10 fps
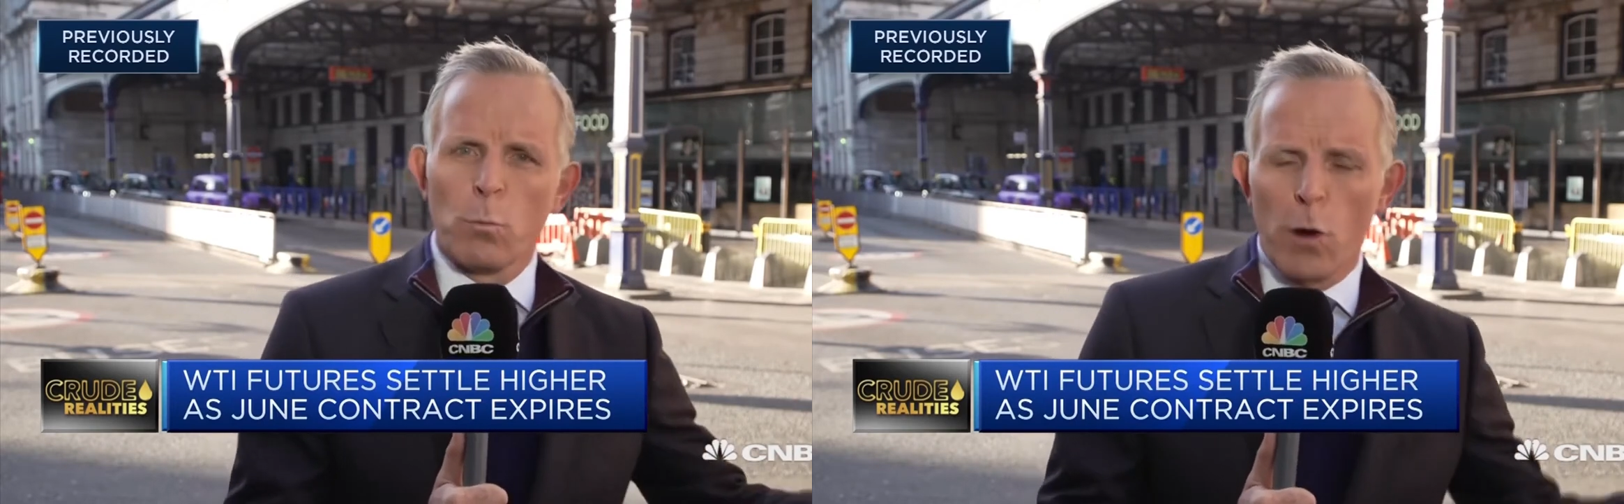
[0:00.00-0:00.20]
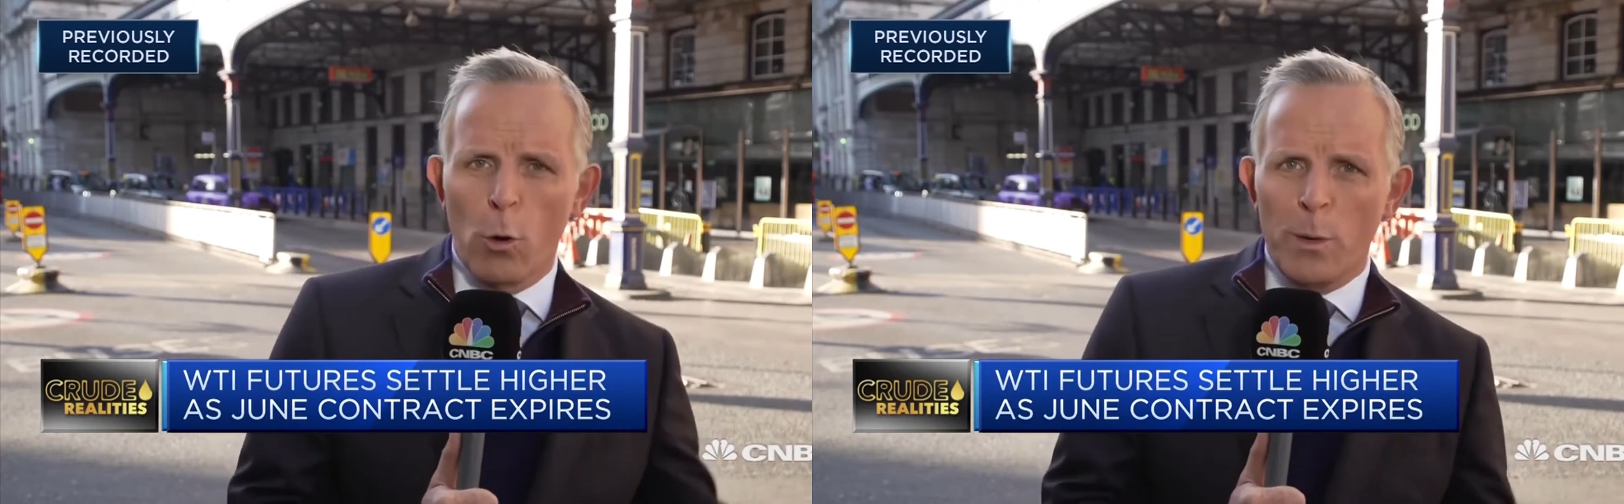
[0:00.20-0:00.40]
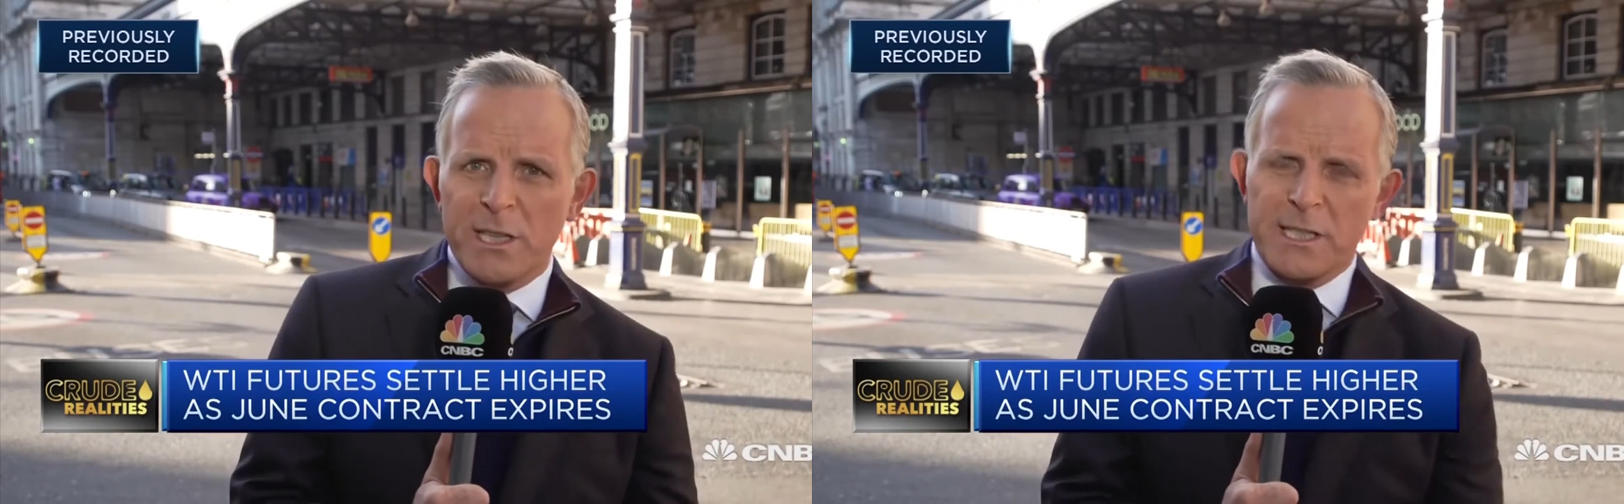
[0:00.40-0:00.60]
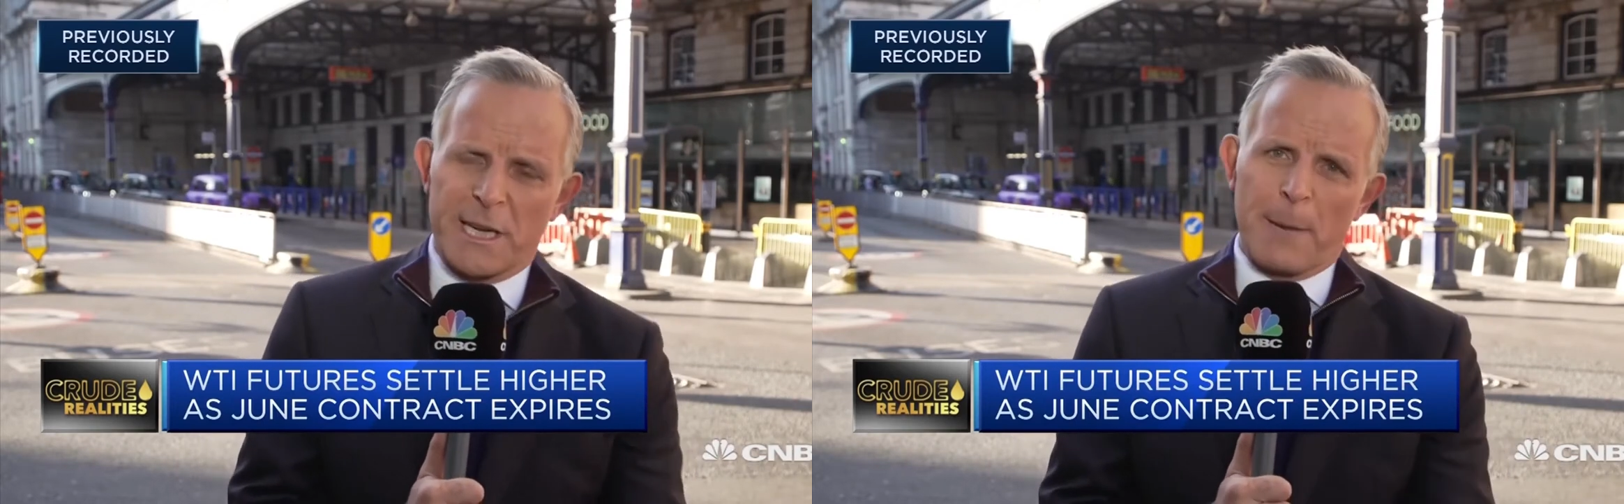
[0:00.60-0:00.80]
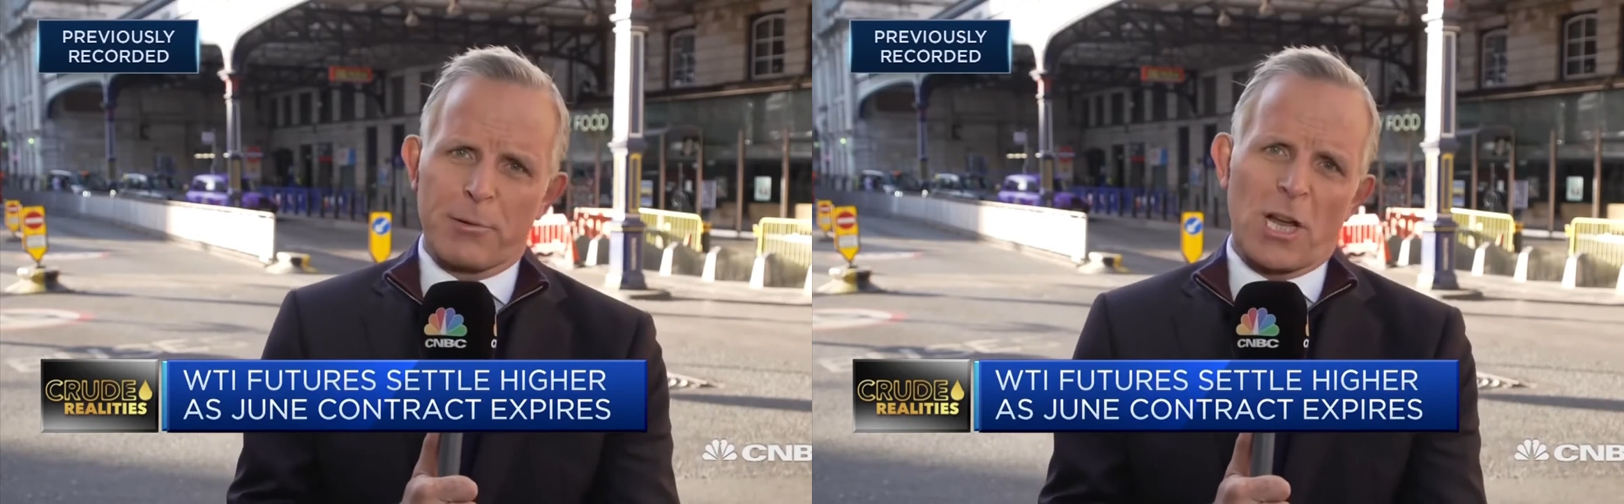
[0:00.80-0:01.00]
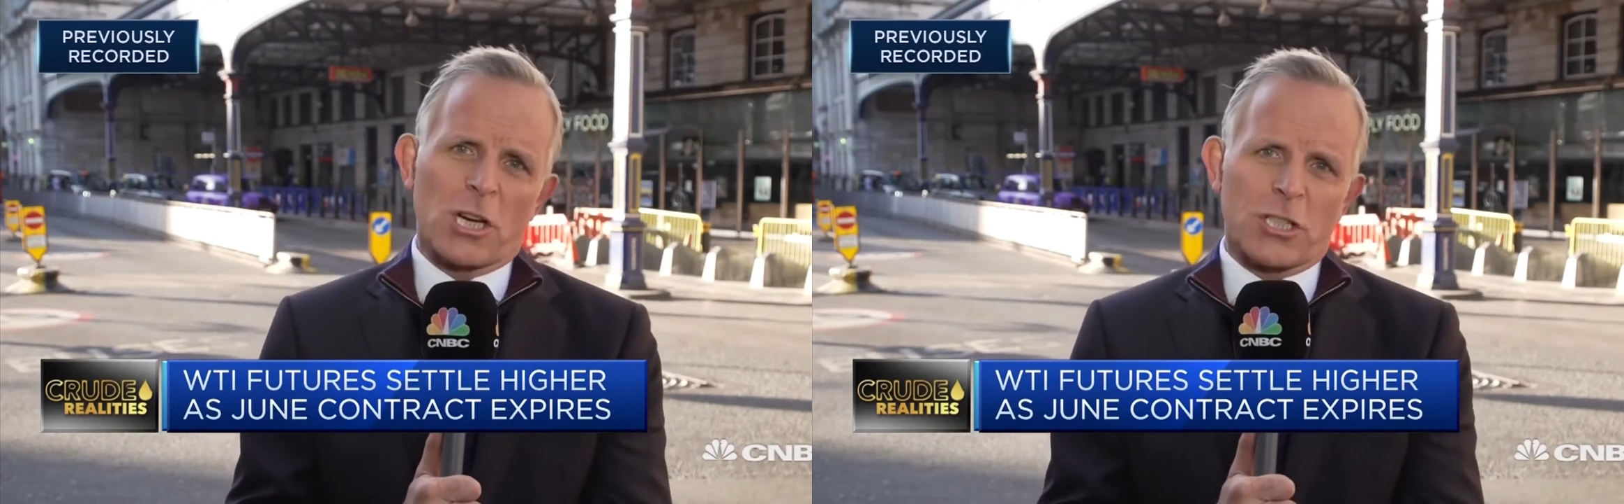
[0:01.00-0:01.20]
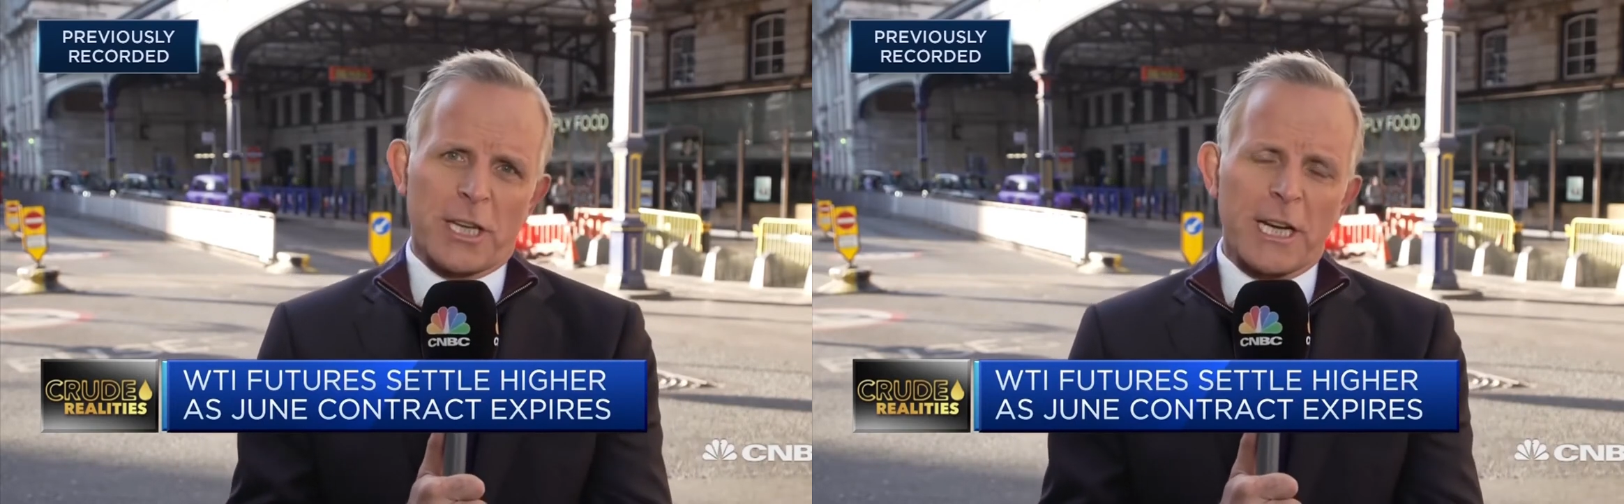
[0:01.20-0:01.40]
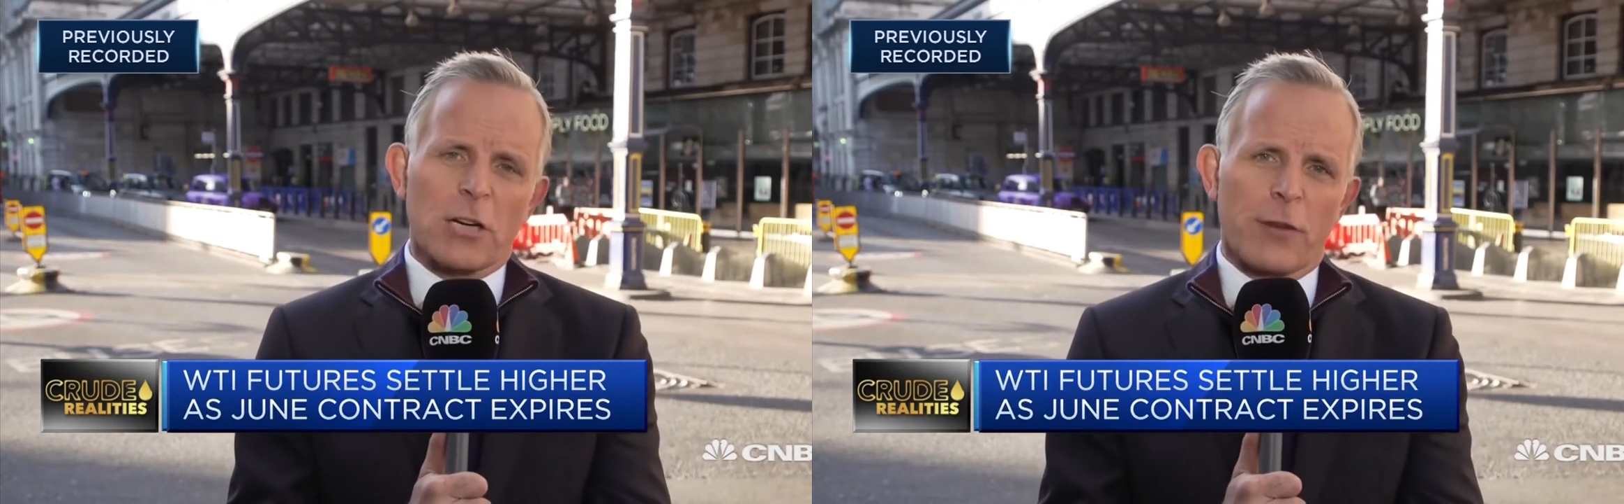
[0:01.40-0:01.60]
will we see a production
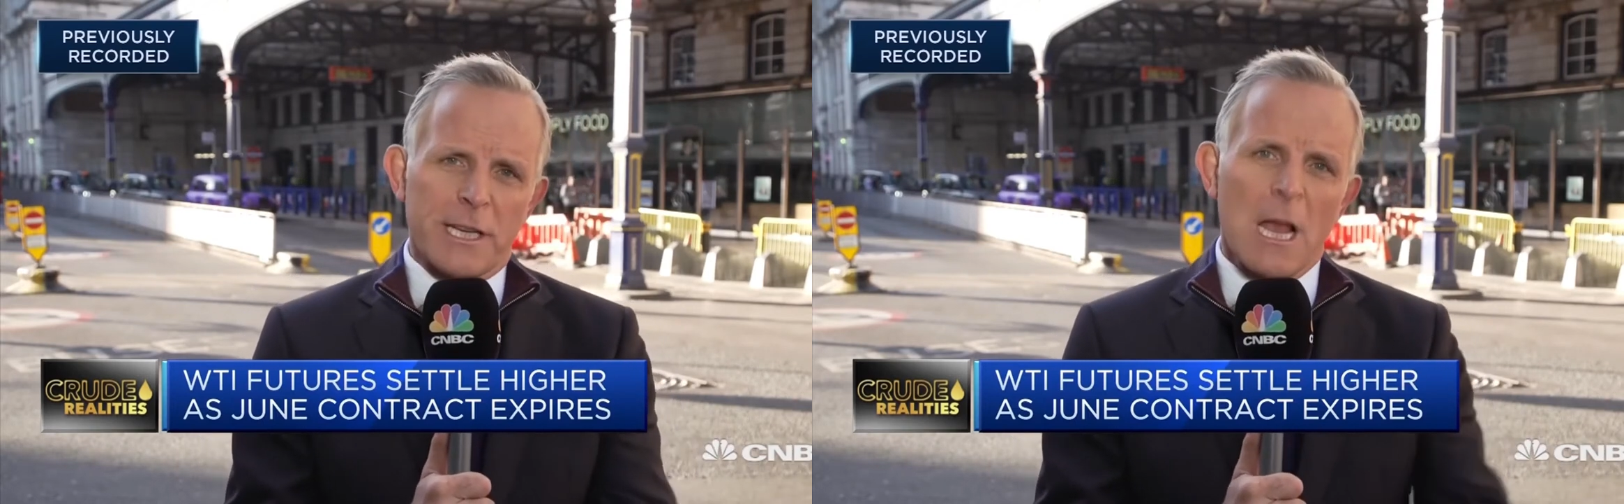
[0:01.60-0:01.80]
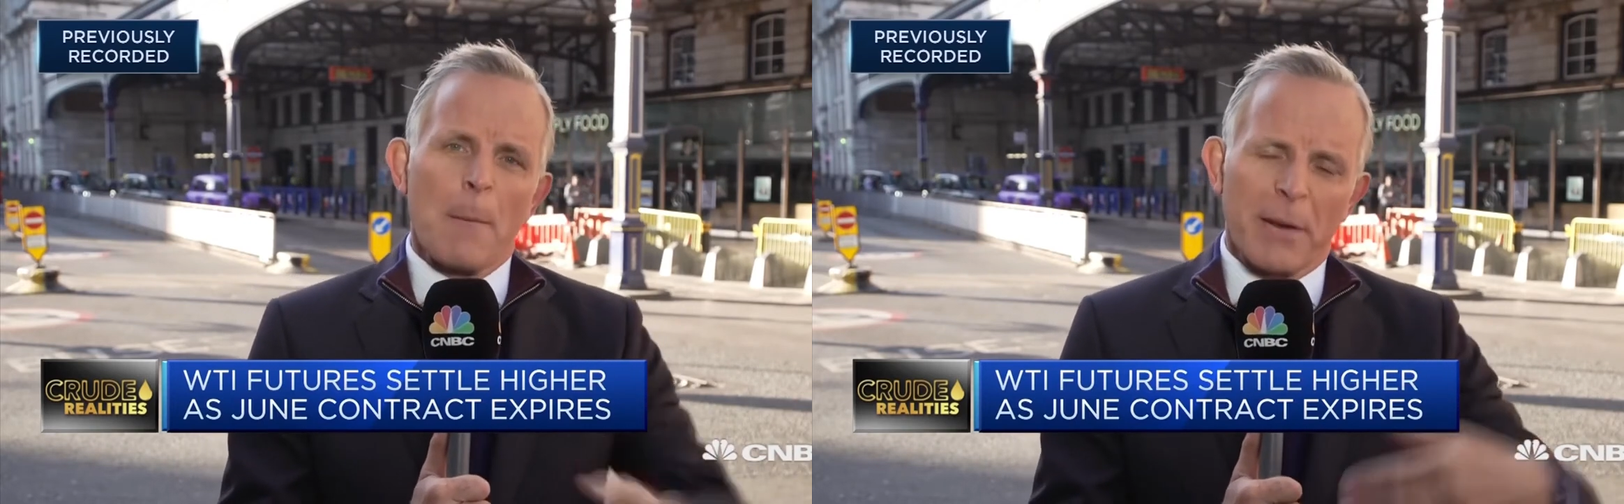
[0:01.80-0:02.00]
increase